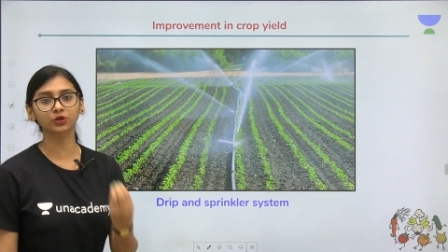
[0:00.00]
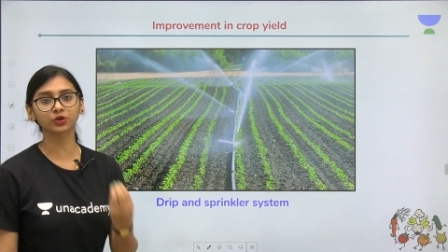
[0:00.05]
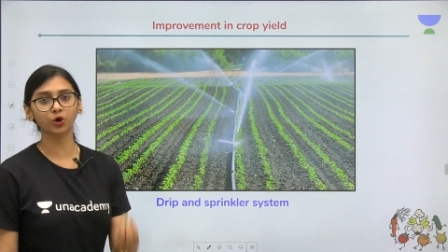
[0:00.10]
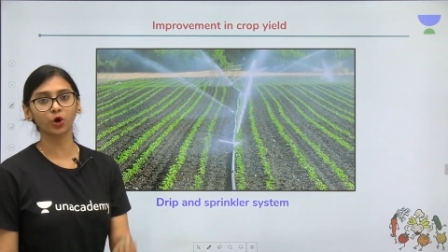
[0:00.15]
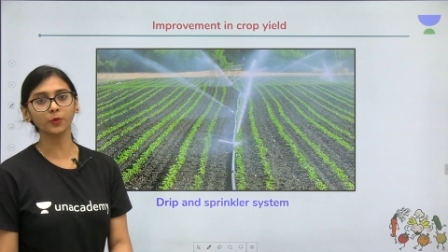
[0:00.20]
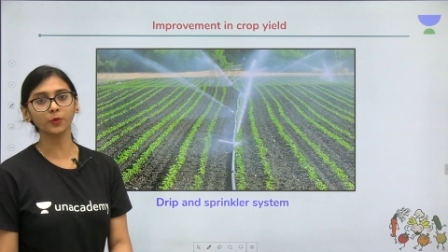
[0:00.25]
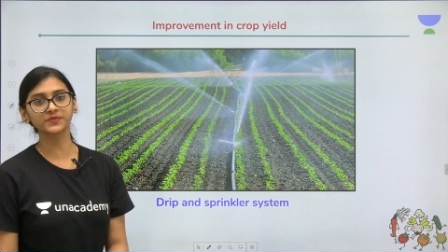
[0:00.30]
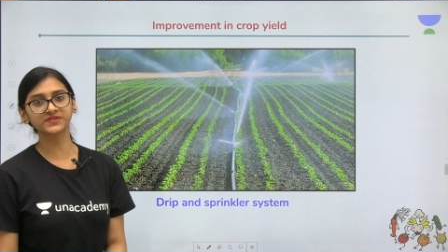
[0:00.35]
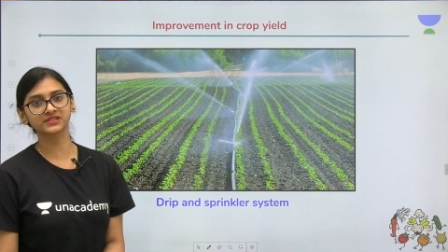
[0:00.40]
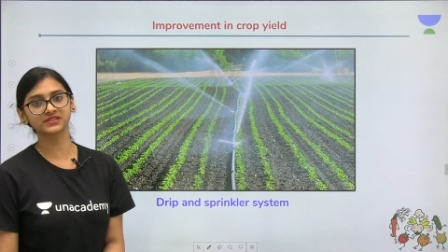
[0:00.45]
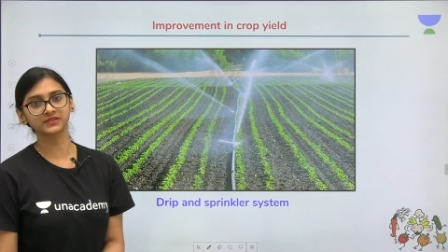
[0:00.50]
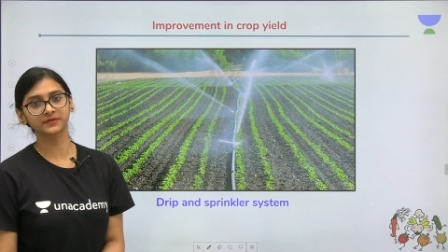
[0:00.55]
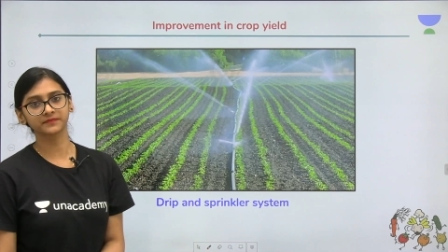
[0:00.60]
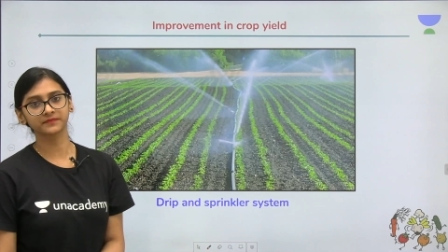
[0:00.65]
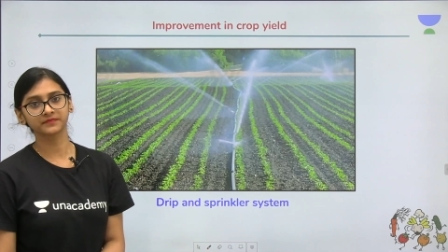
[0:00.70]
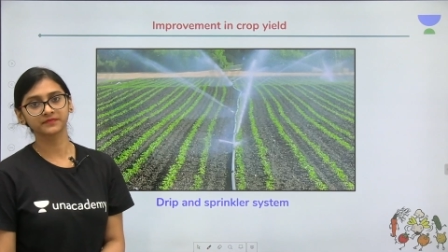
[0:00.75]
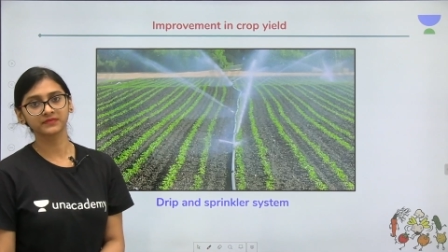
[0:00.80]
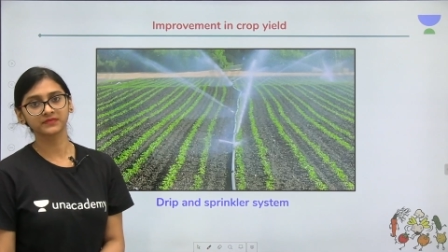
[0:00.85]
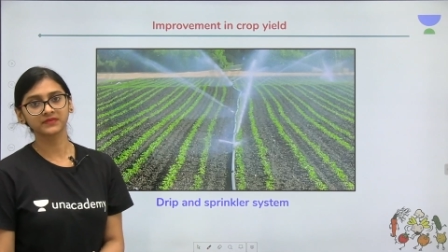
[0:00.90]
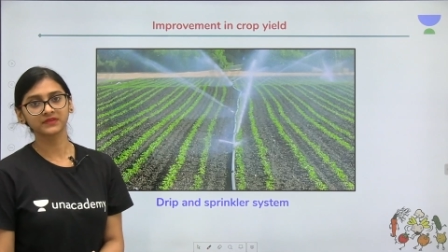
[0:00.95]
crops
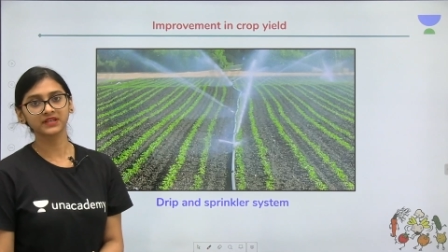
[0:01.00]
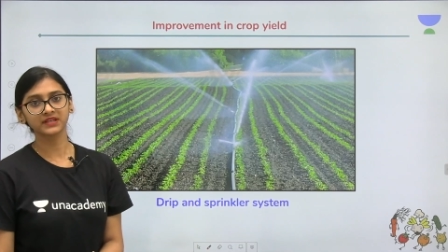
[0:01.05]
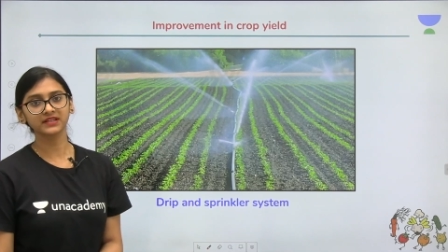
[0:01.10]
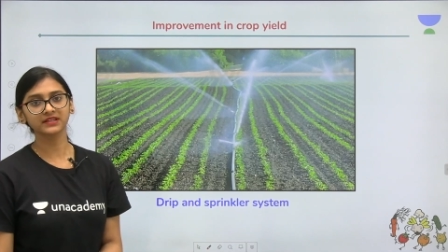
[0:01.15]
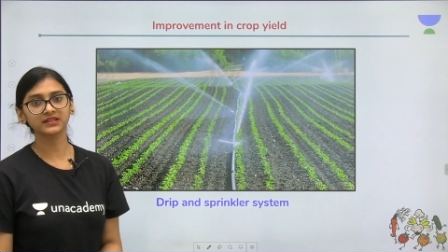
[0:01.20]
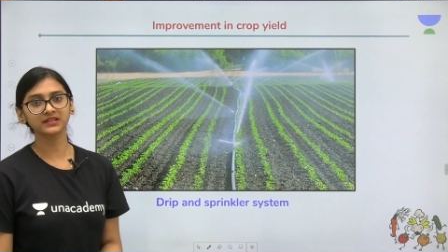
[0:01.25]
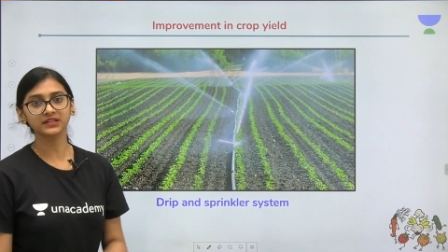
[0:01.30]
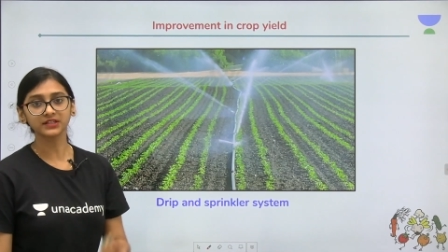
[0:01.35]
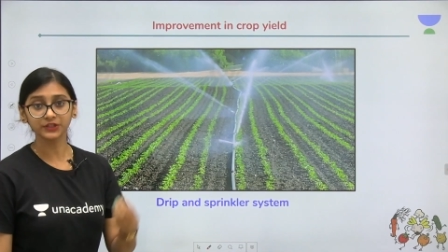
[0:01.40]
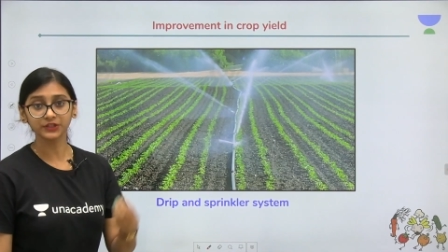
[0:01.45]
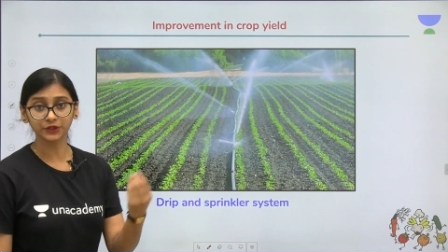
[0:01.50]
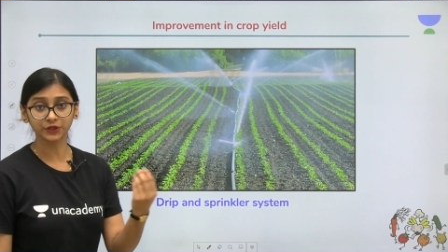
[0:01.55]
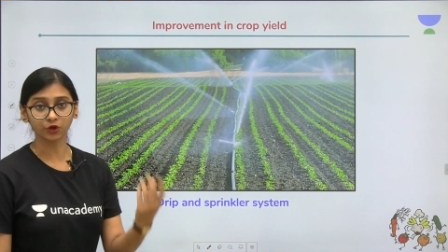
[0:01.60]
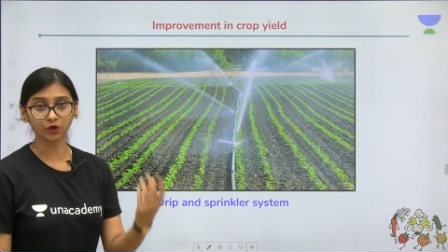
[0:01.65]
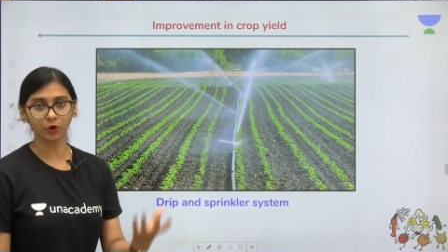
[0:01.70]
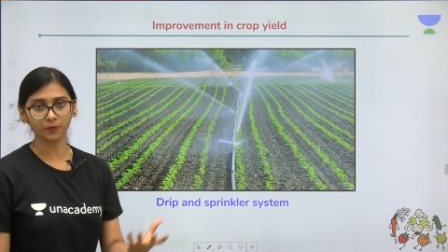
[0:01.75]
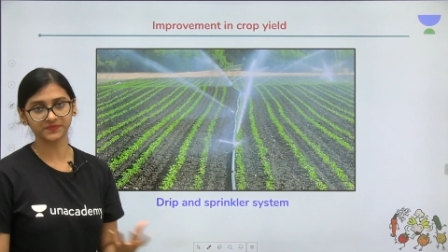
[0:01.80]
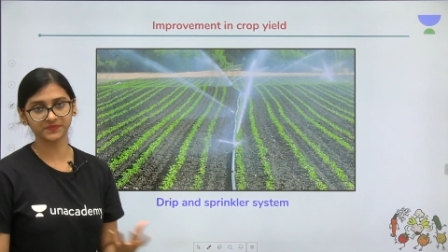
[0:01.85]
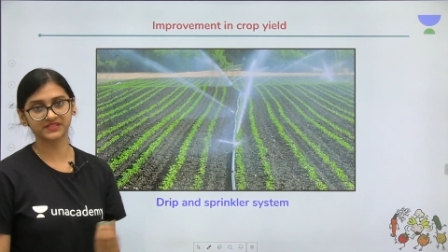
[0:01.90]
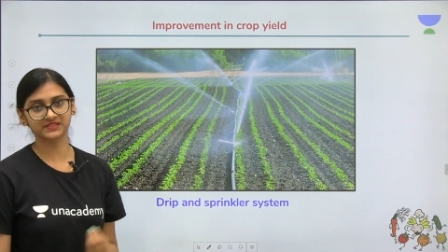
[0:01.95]
in a
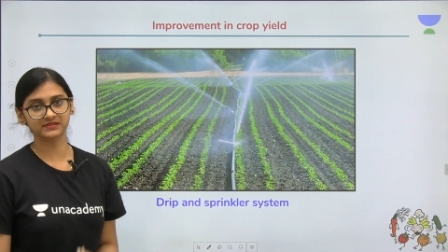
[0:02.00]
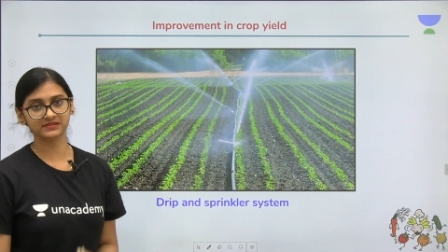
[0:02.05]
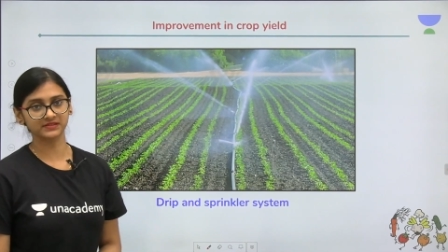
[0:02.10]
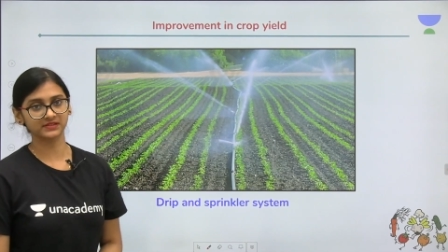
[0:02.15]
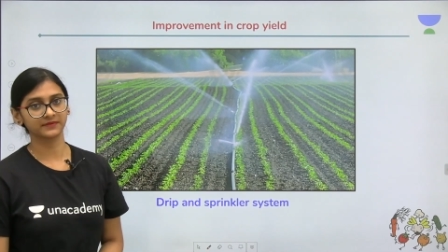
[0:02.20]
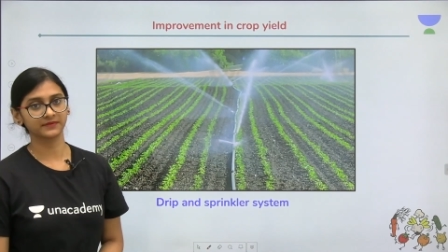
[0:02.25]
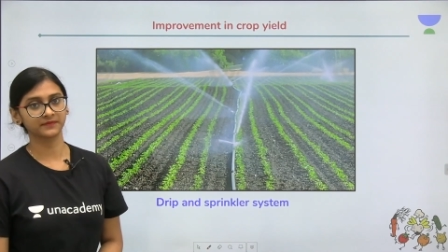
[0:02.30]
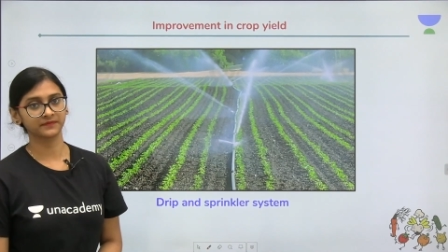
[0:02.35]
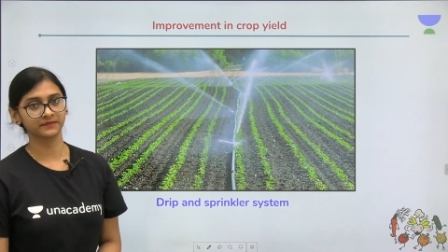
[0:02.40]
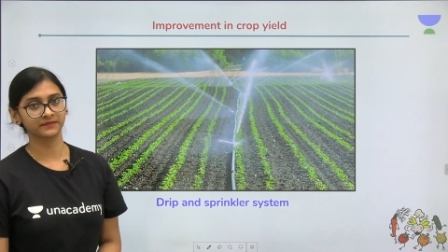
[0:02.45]
drops,